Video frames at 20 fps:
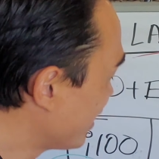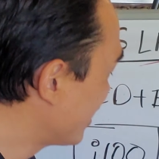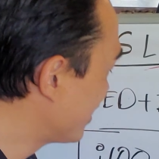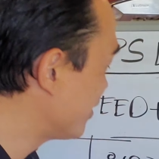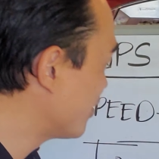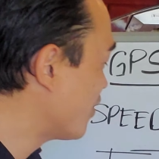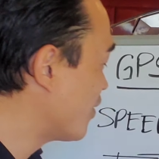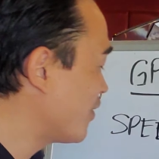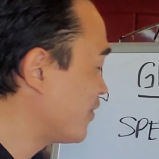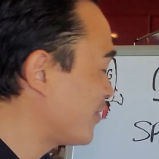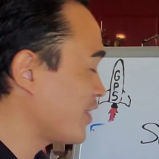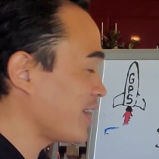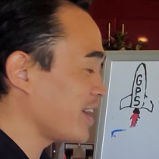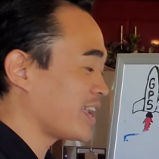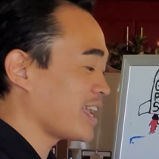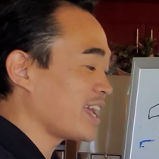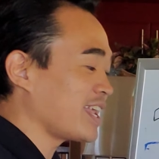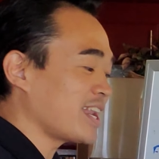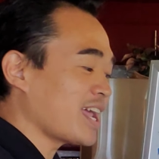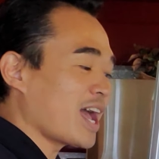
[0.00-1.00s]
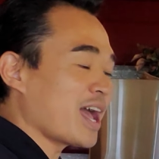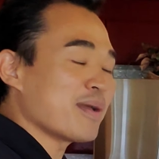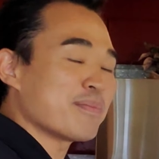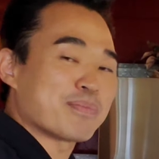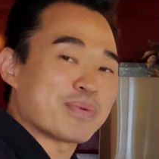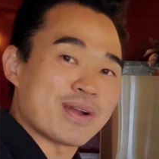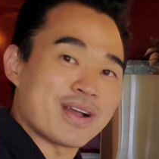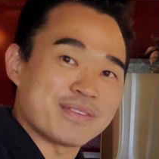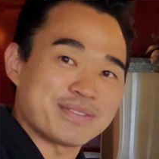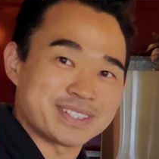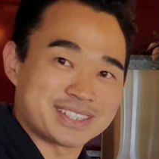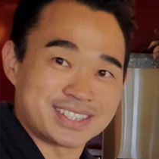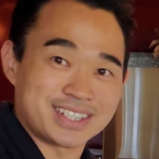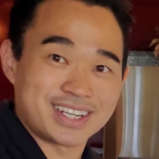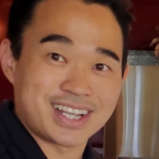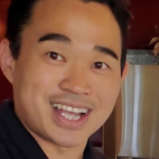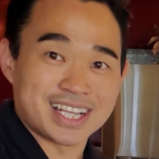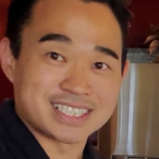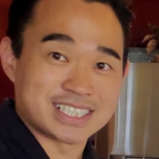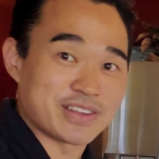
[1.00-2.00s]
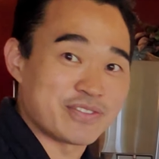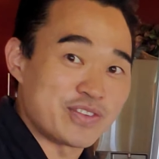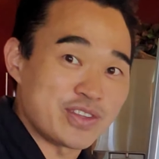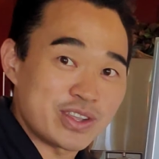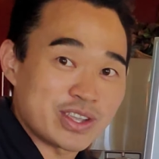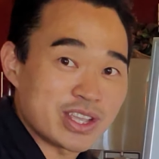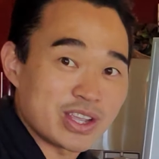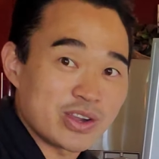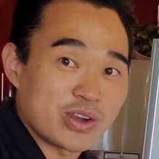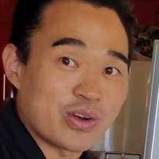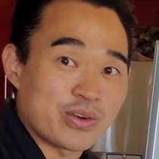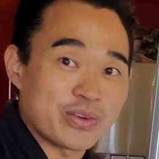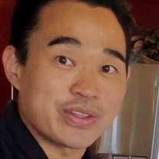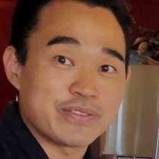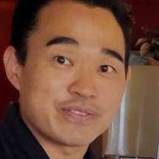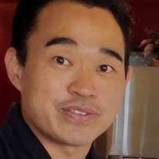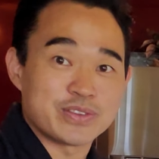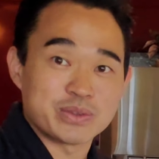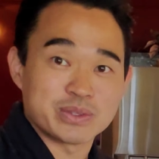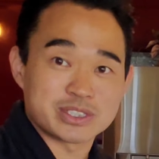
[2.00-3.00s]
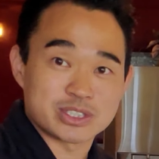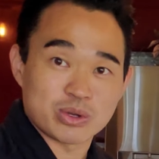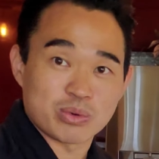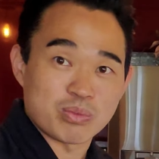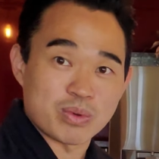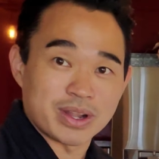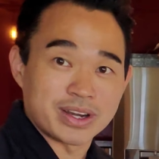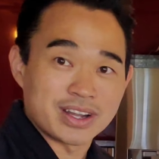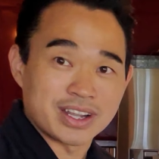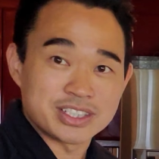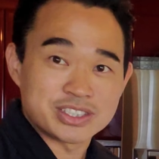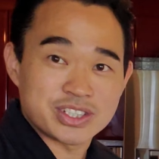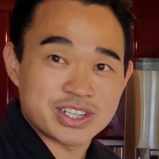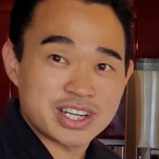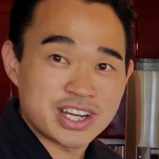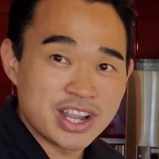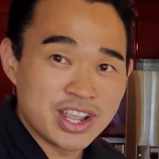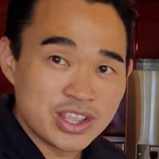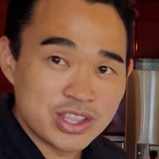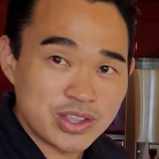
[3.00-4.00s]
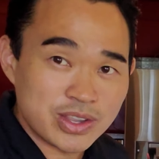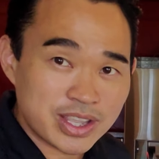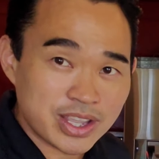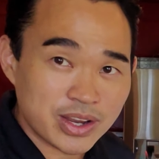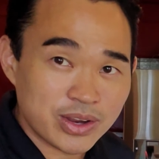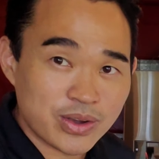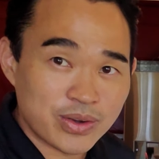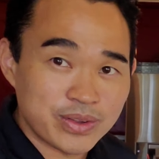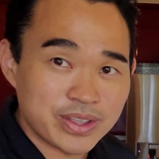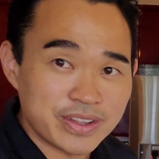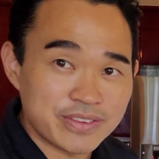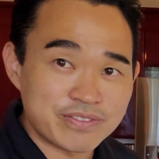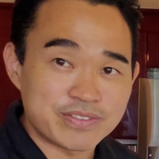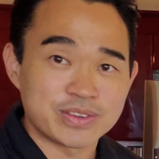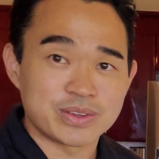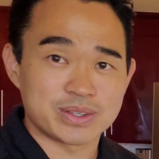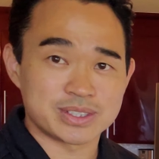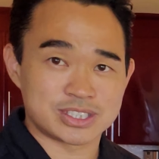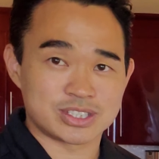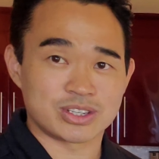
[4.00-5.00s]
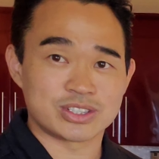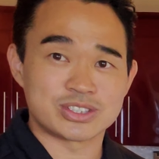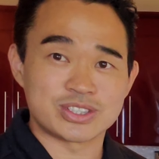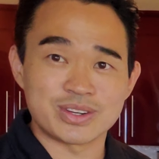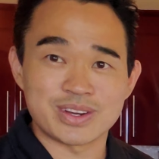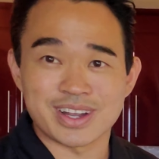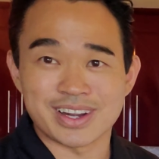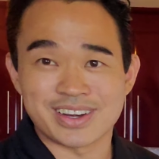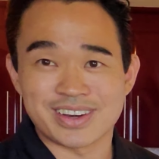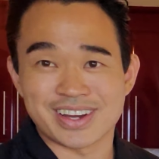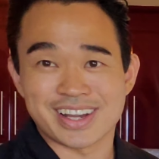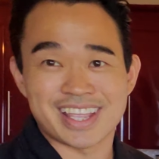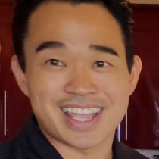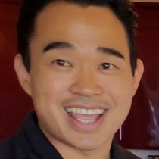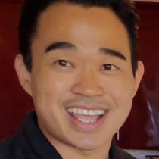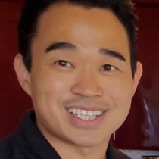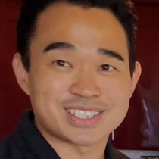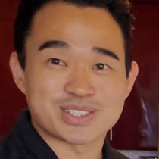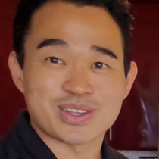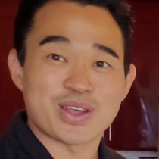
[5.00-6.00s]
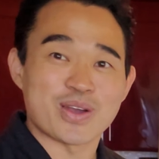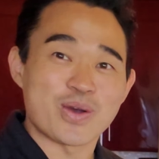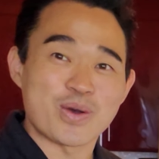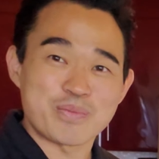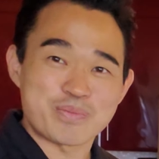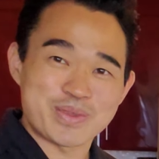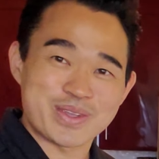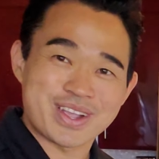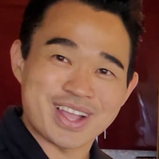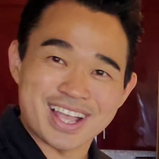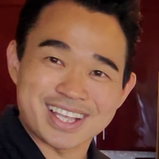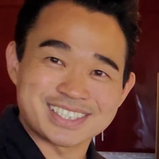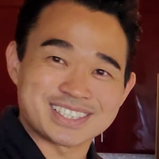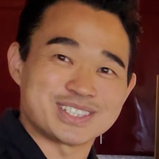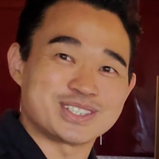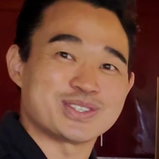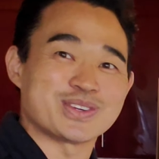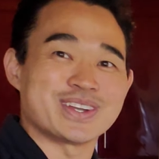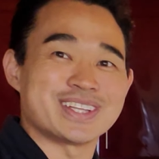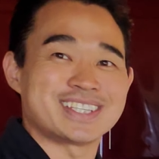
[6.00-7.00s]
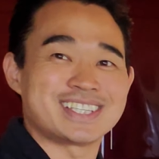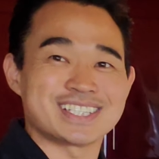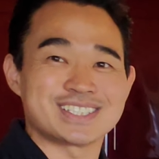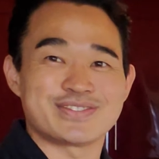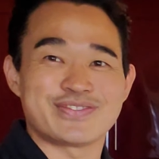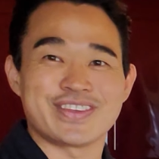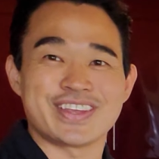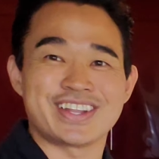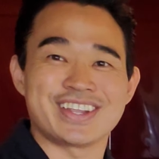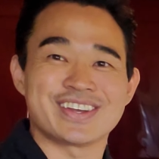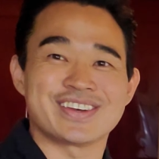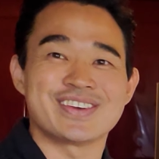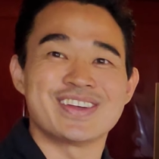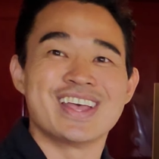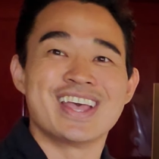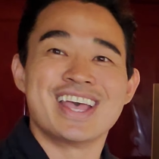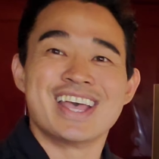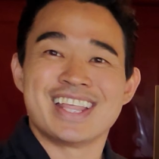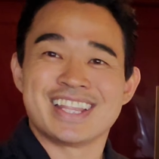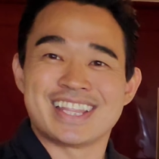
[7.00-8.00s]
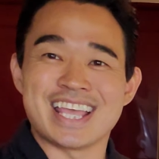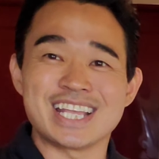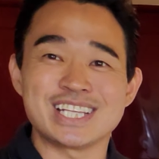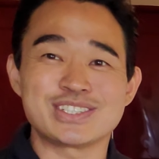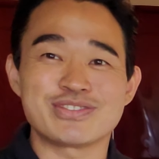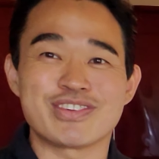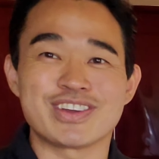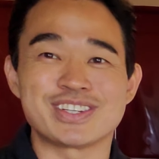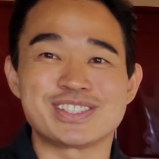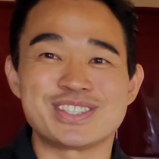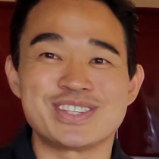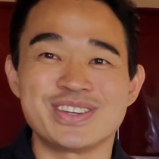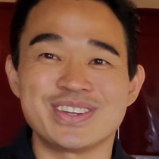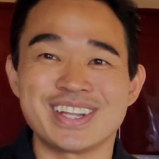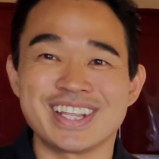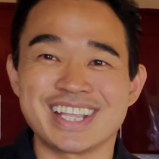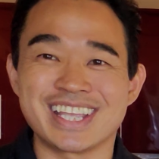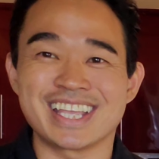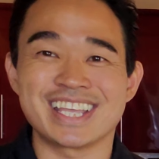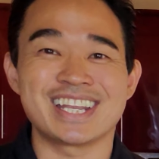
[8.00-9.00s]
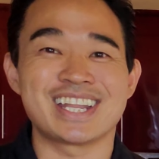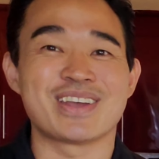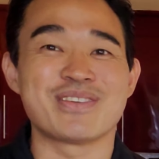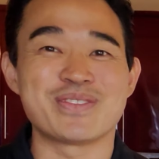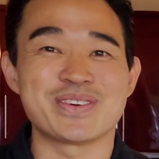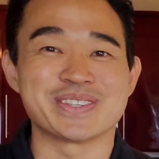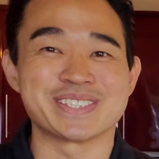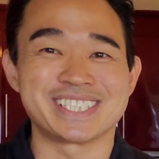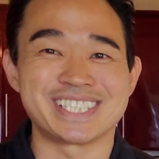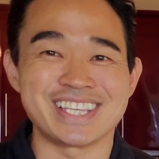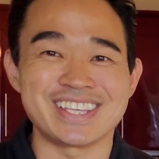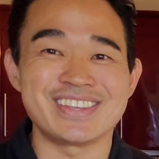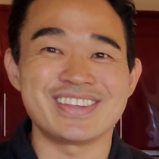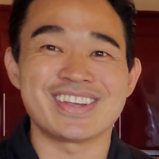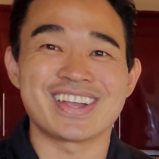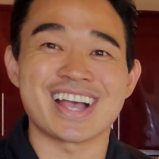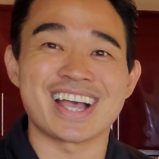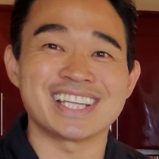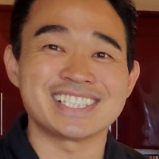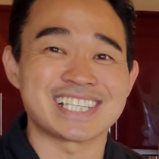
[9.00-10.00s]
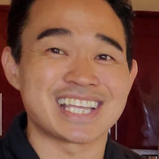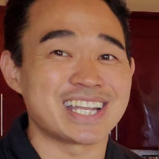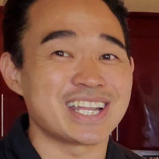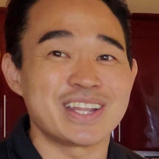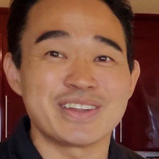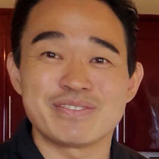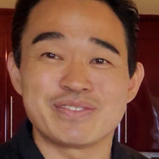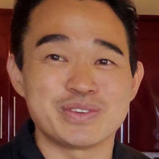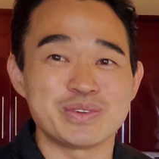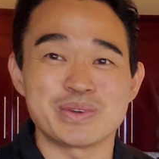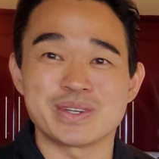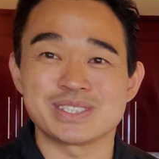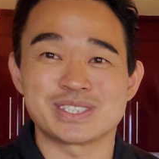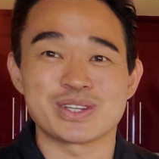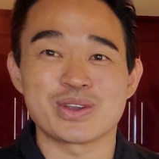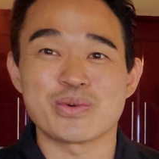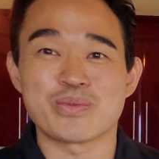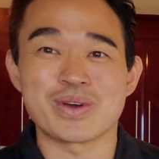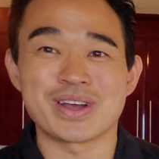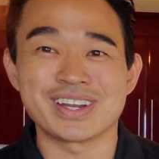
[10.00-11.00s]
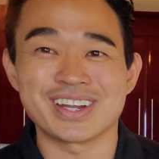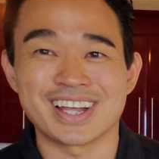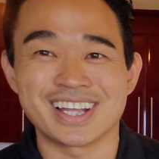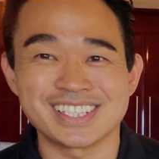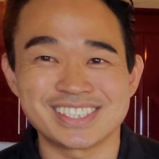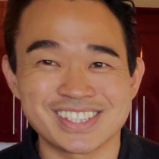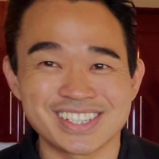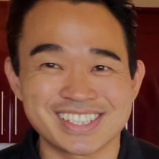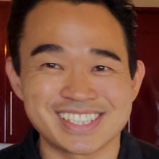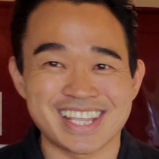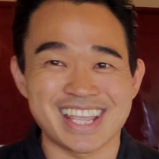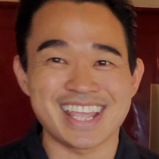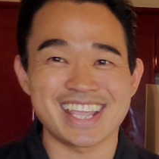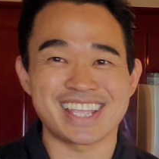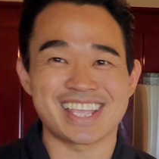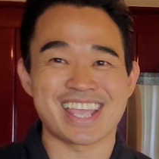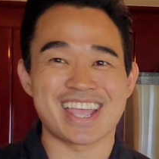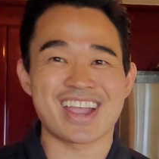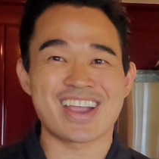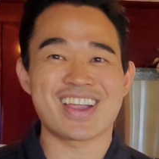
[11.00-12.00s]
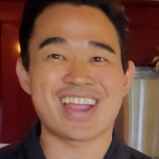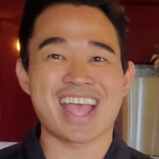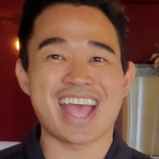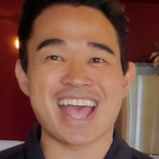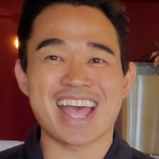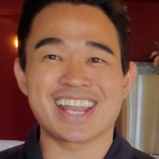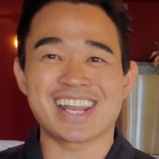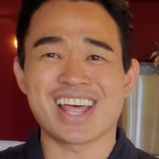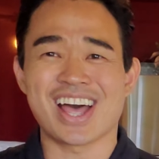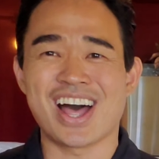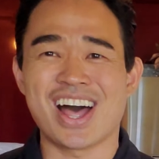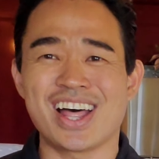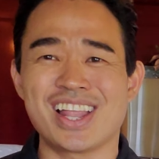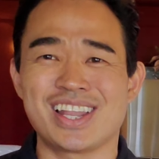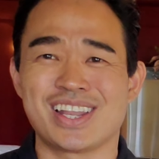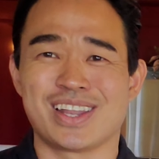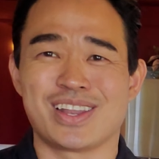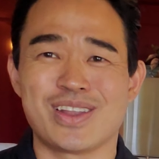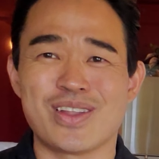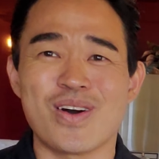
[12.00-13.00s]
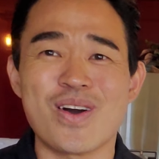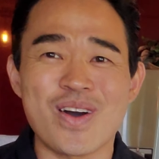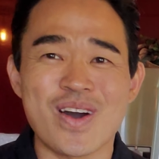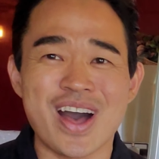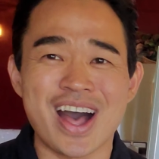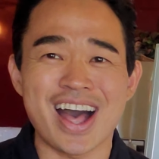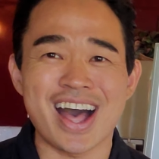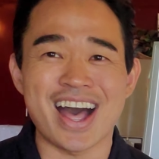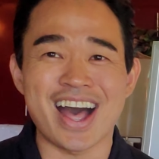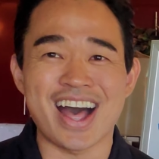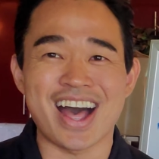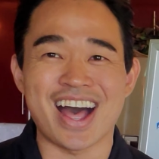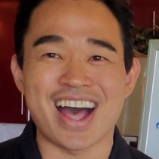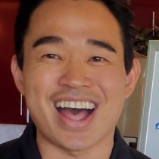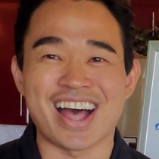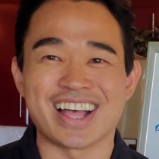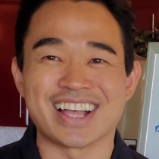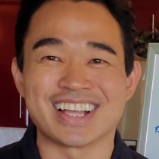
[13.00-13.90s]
and over again, I promise you guys, if you can go Influencer 100, you can go Influencer 200k. So I hope you guys enjoyed this video. Thanks for tuning in, and we'll see you guys at Influencer 100. Take care and aloha!